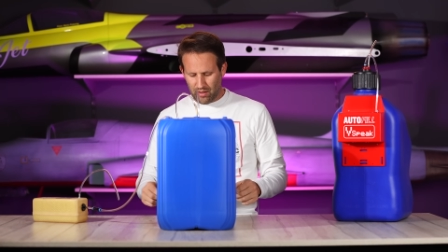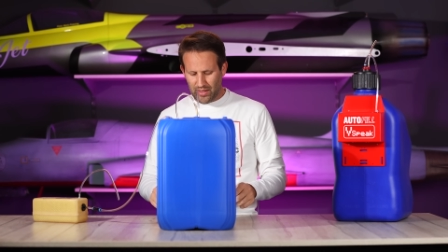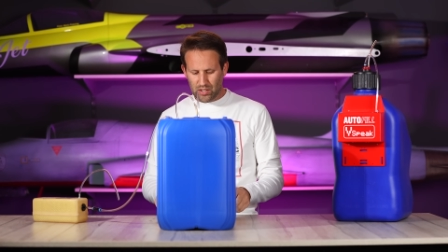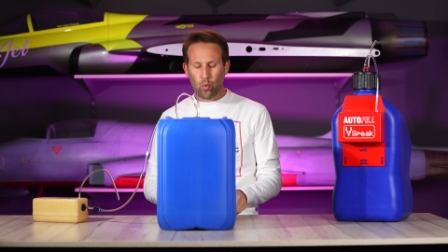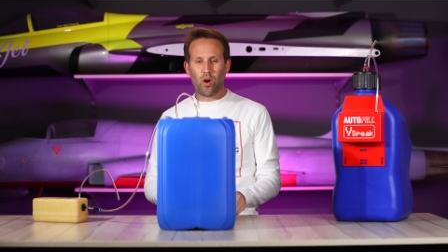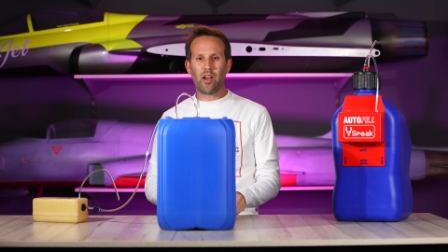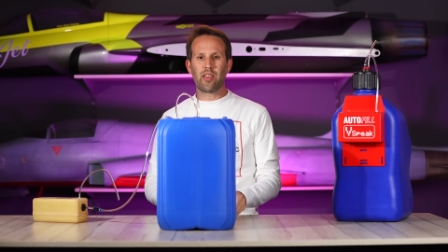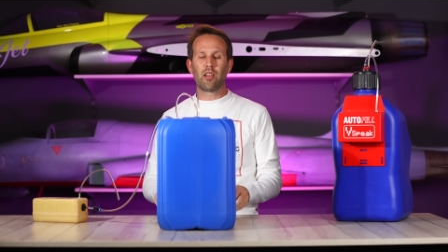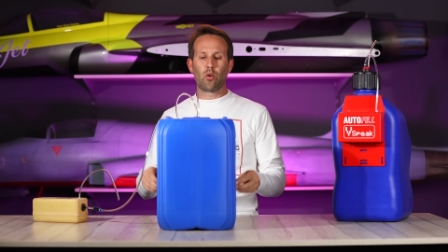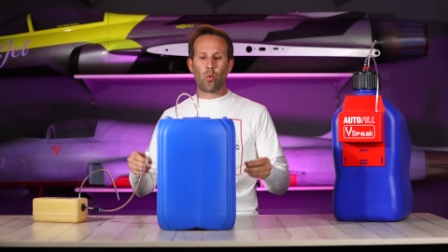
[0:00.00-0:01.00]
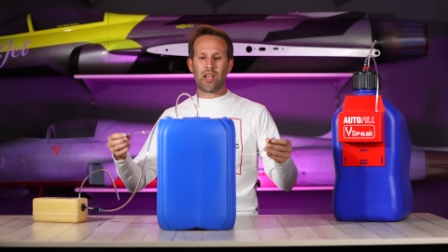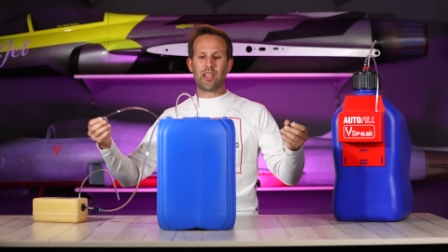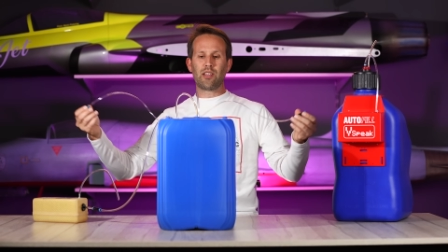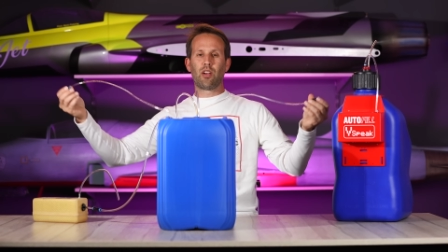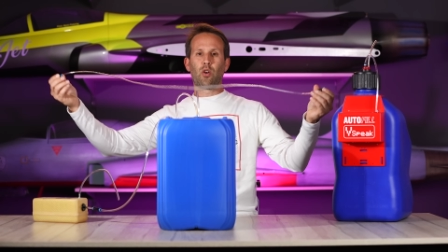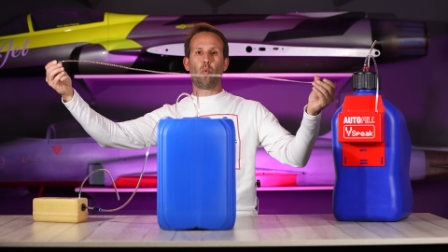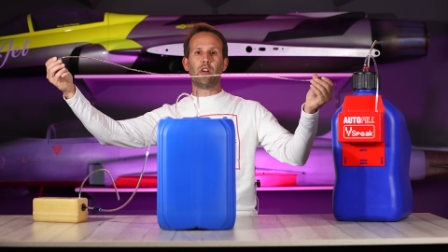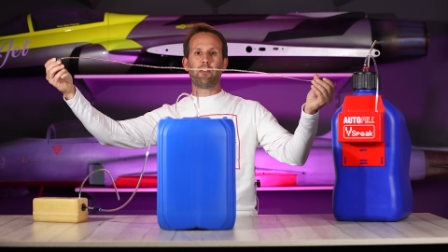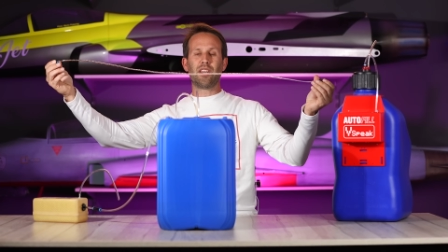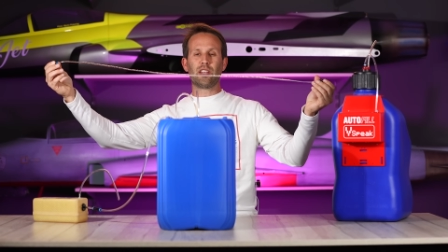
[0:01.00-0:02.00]
That's why we need one
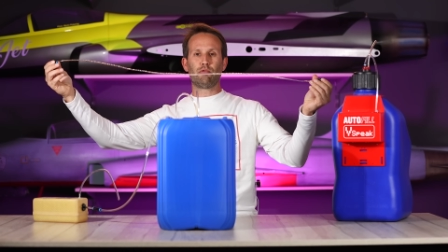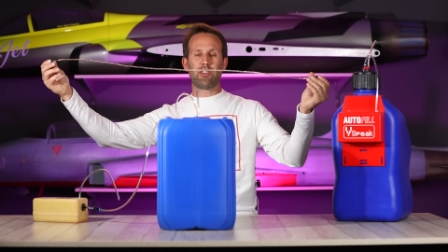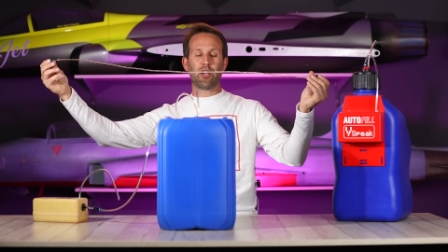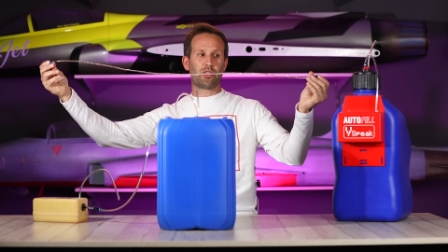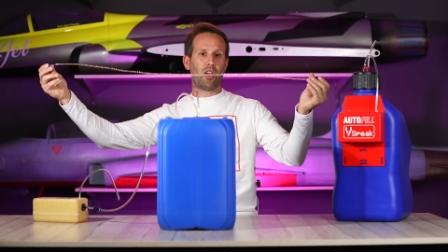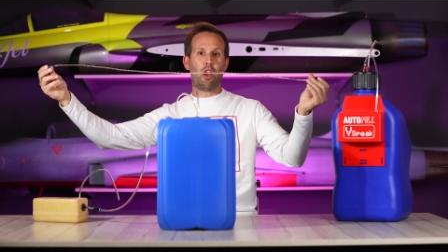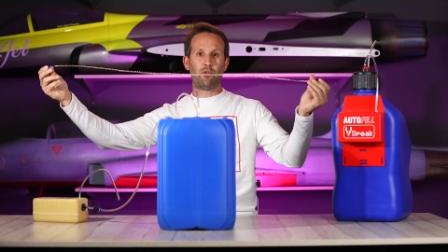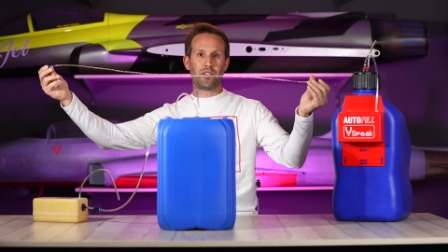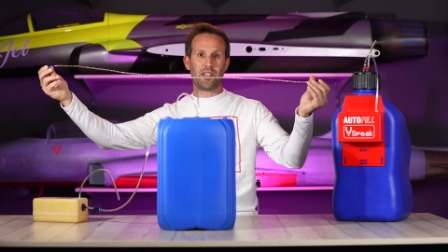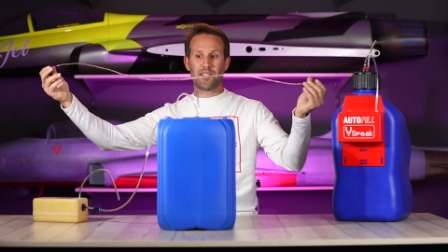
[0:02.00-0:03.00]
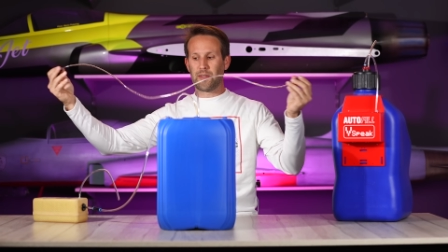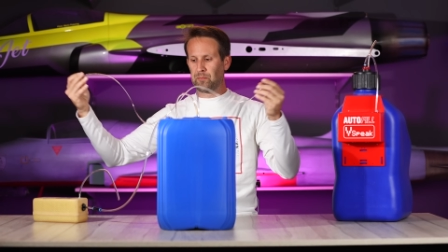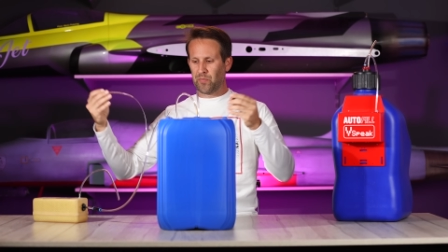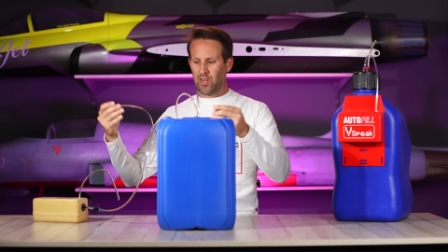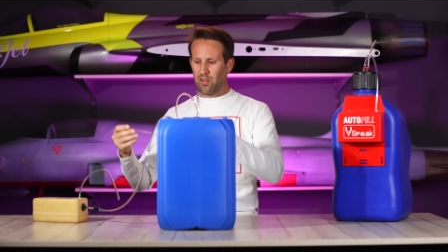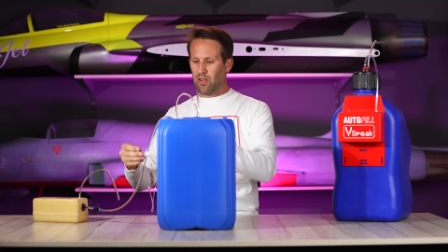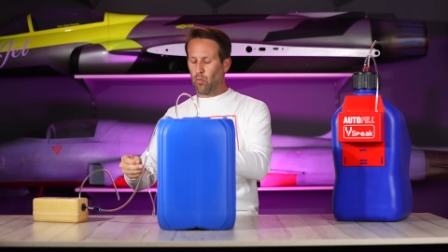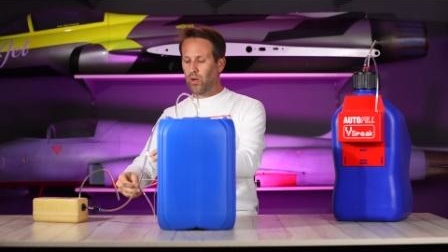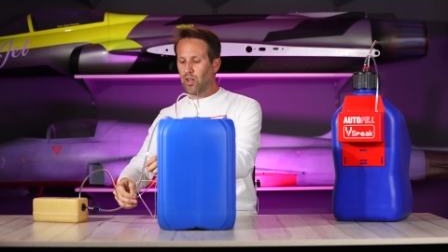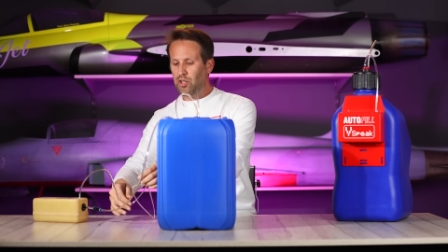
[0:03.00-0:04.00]
of these reductor hoses.
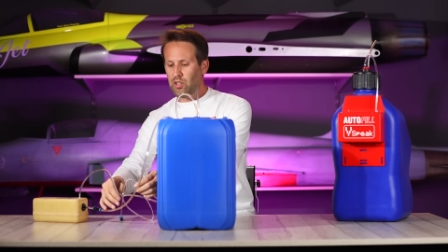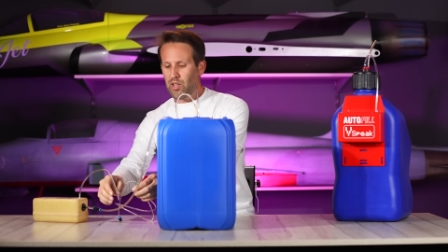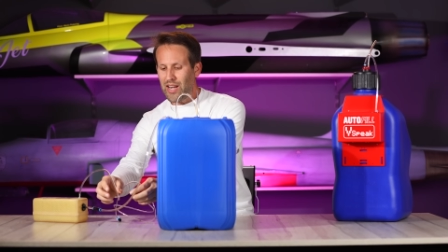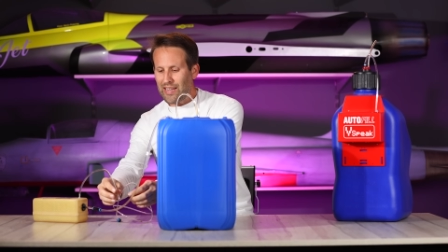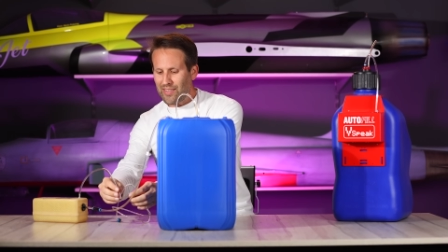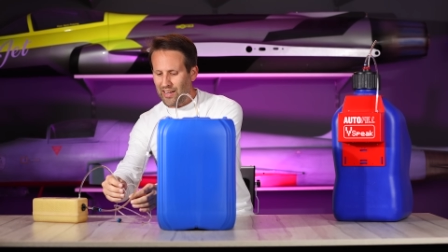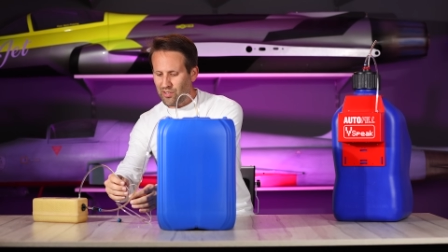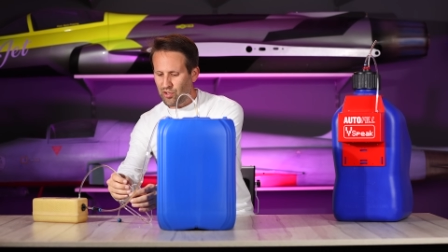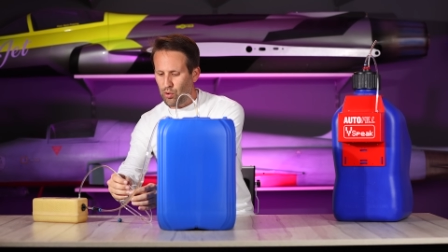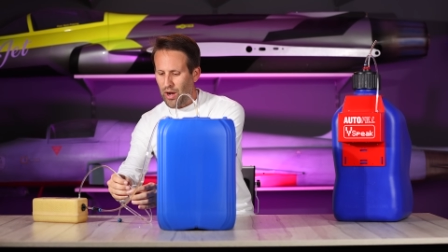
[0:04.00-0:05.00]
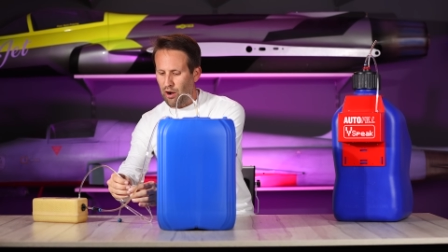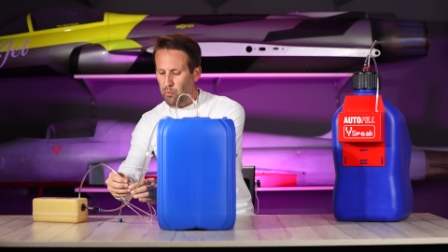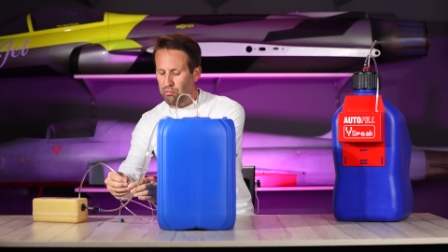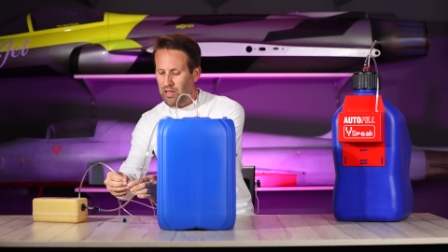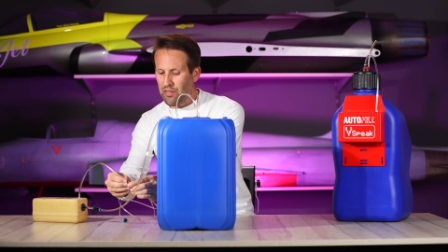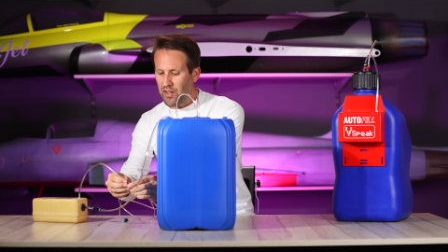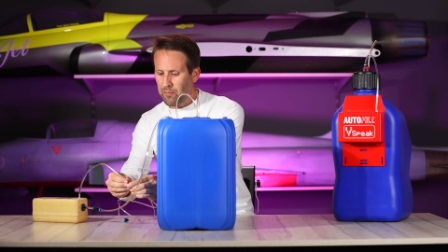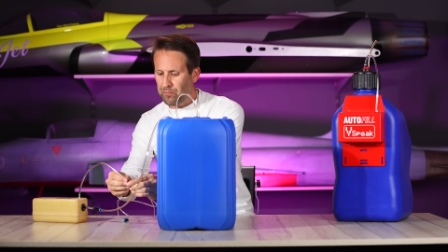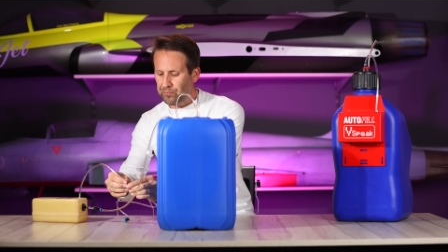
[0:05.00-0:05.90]
We can just connect that to our breather,